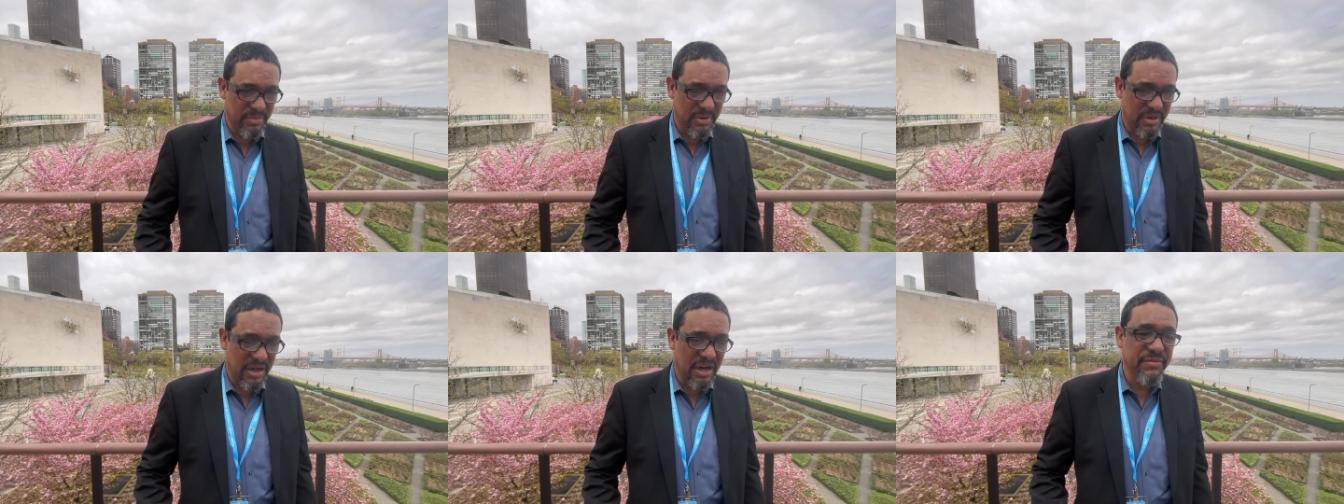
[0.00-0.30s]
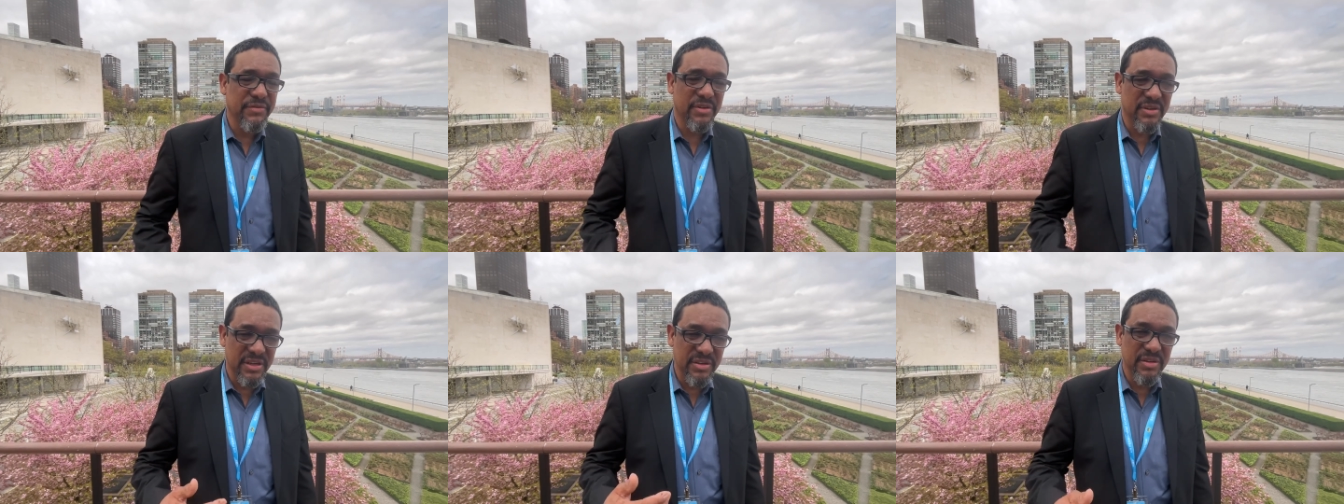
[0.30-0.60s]

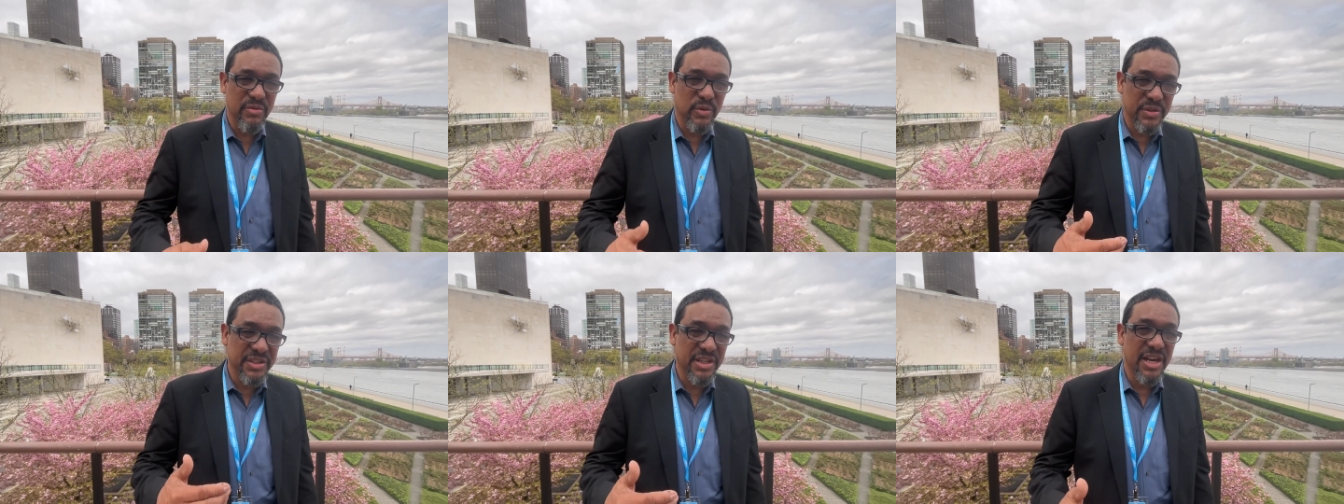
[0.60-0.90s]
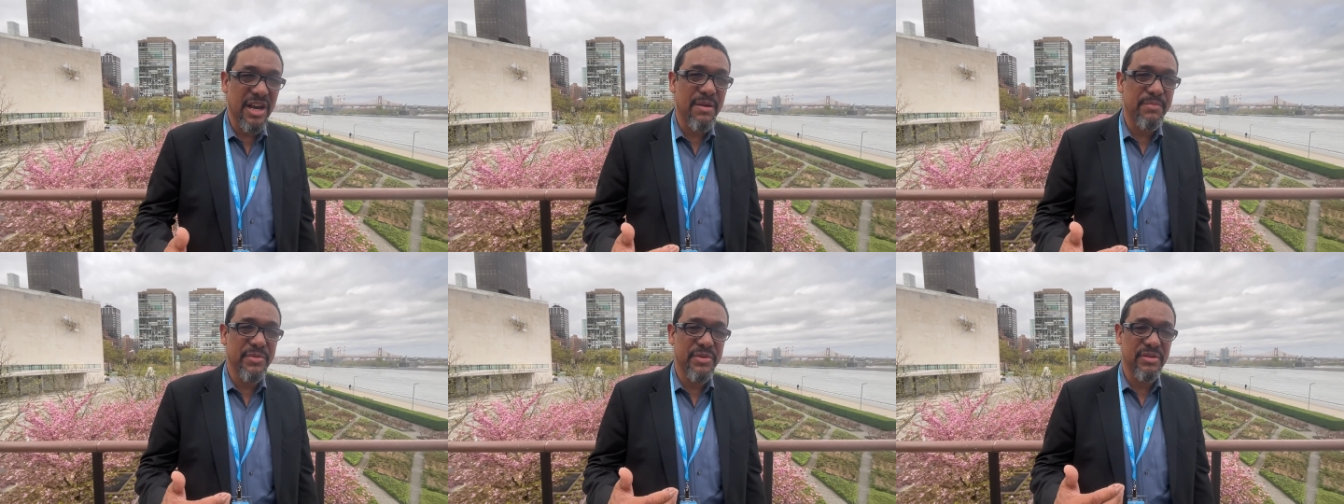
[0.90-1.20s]
after he, he, was
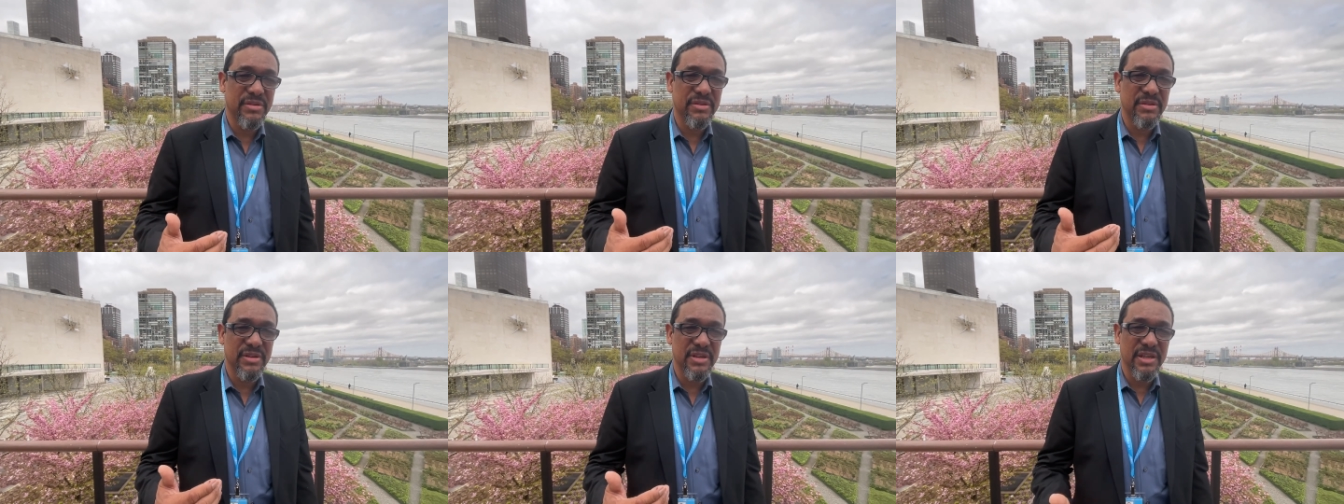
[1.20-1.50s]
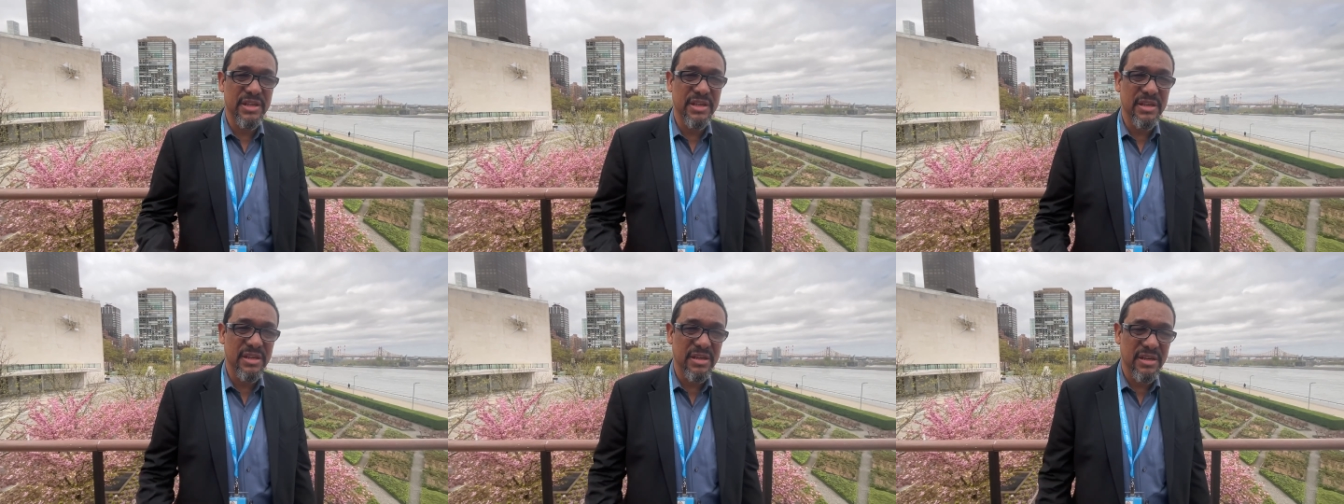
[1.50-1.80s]
captured,
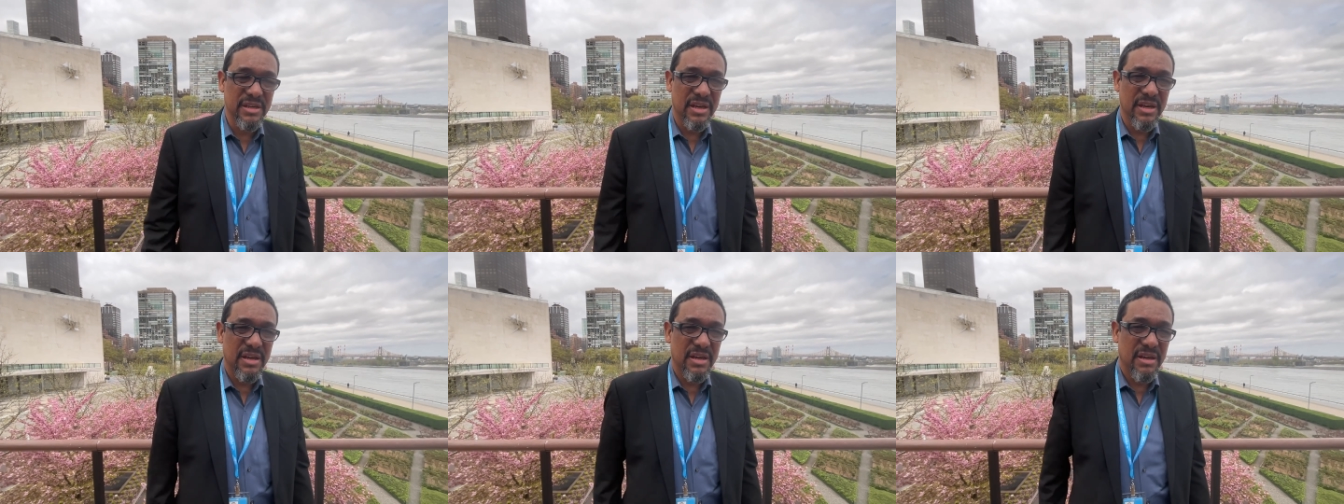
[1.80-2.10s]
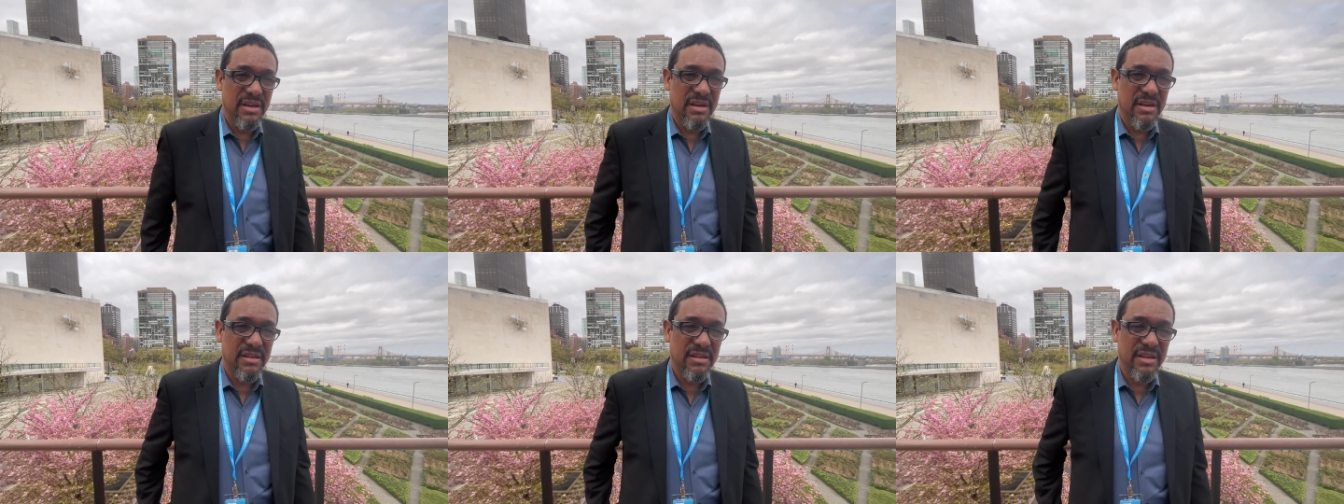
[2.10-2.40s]
he
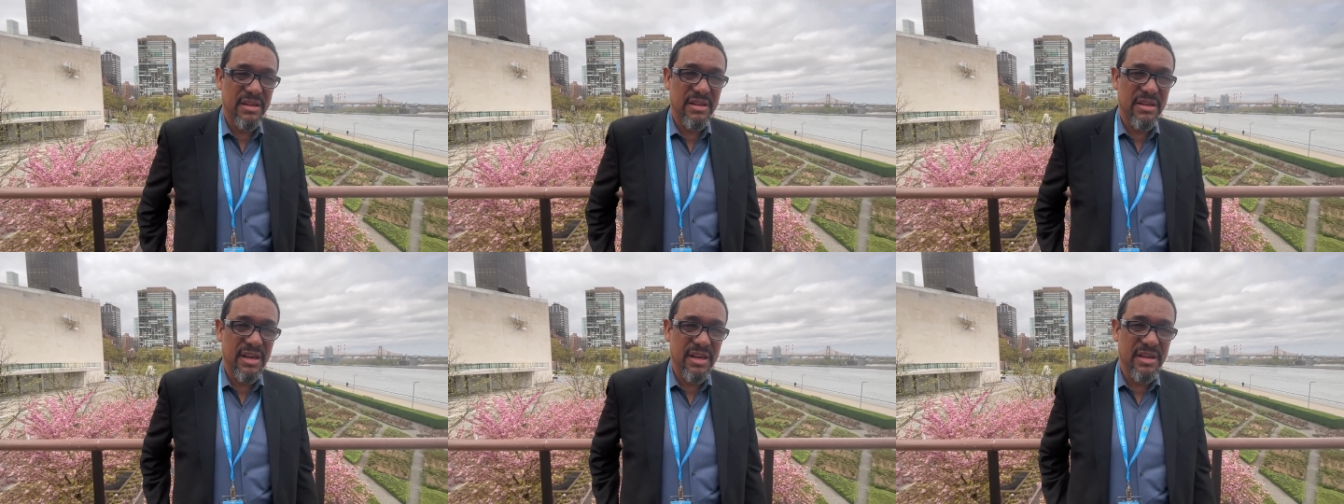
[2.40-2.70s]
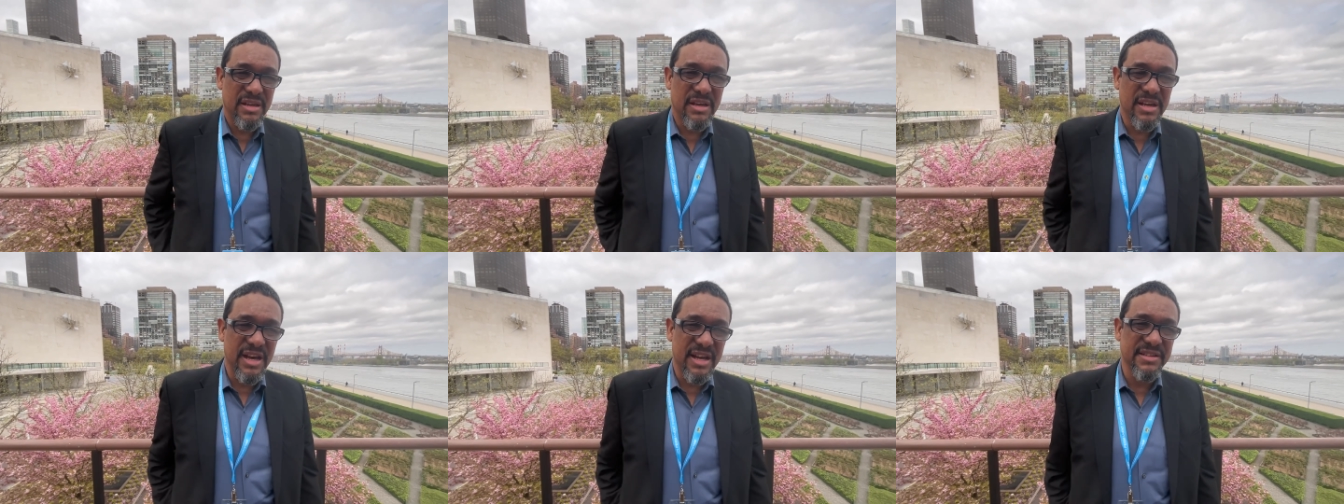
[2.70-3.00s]
they, they,
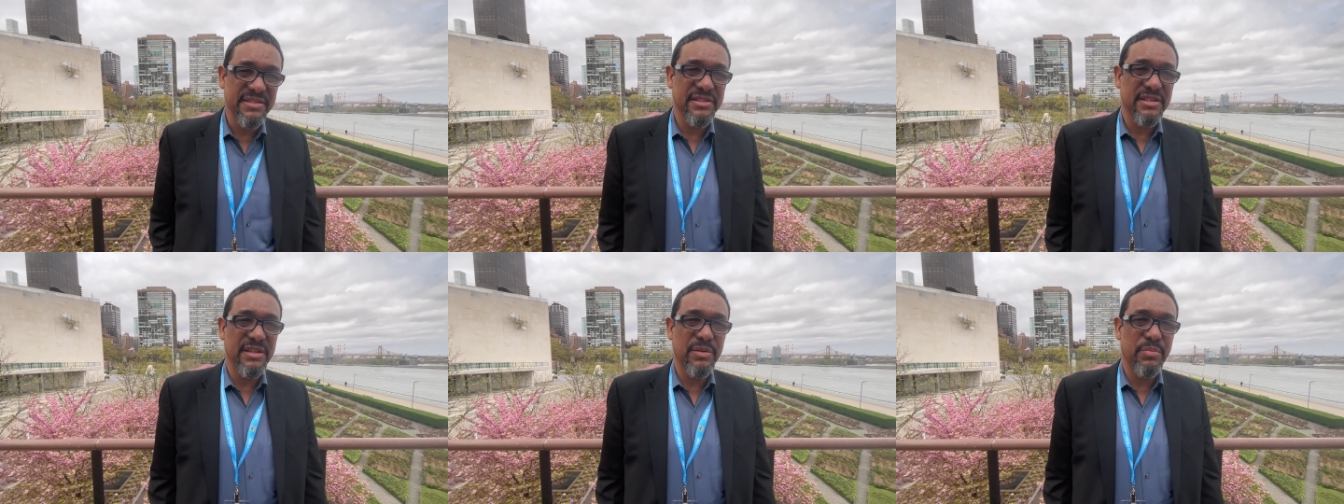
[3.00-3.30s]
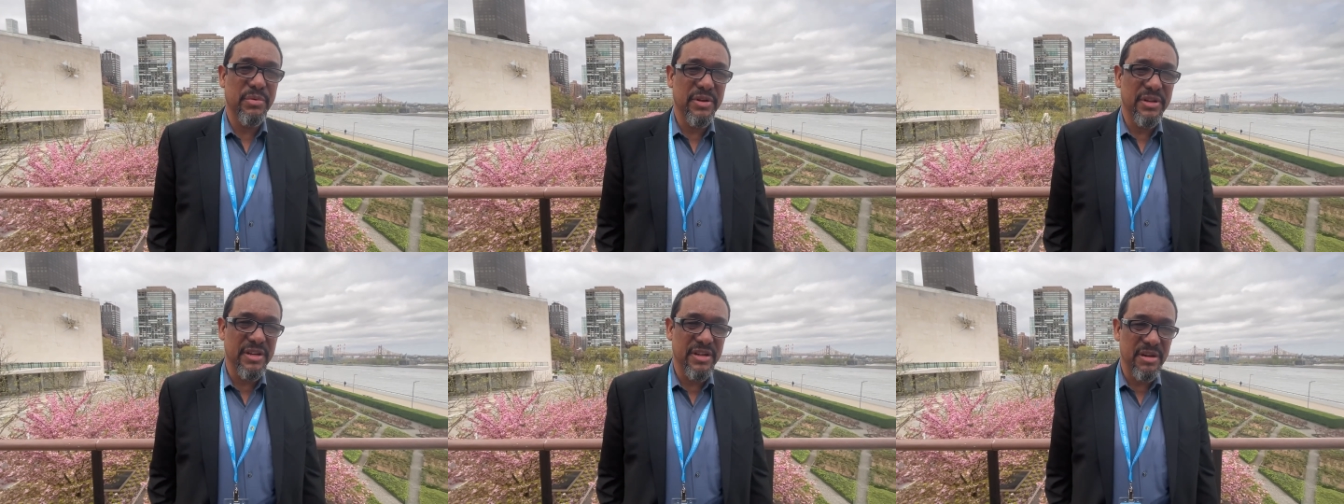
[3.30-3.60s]
canceled the
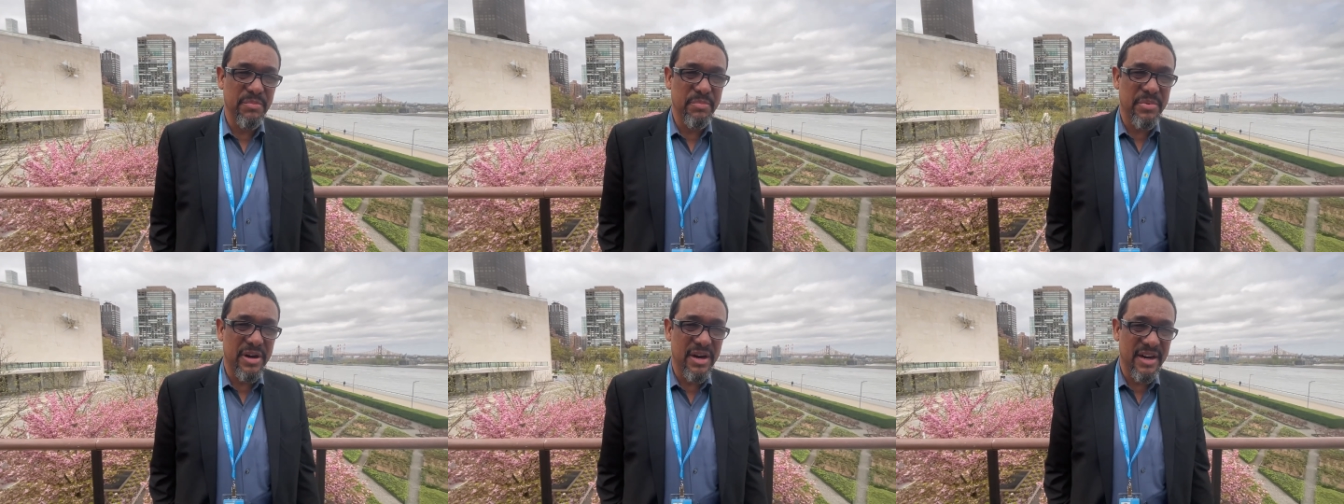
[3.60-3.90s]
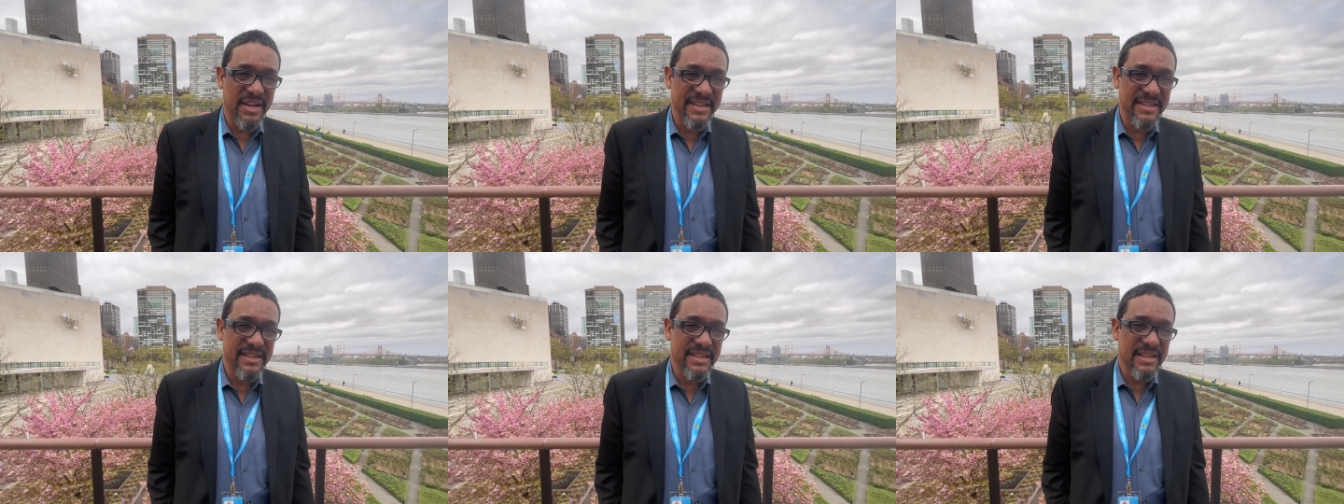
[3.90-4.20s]
political
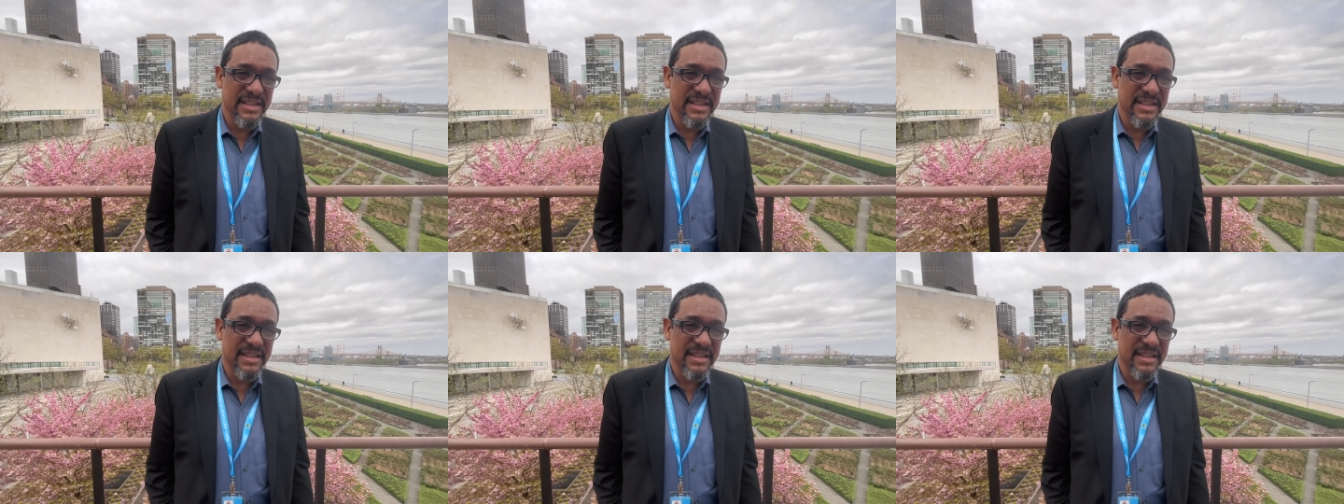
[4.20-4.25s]
party.